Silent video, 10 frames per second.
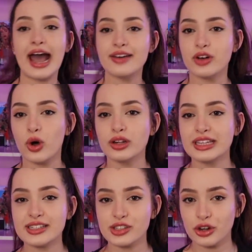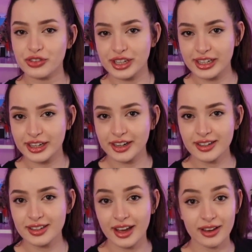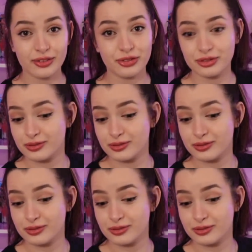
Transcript: I have a whole list over here of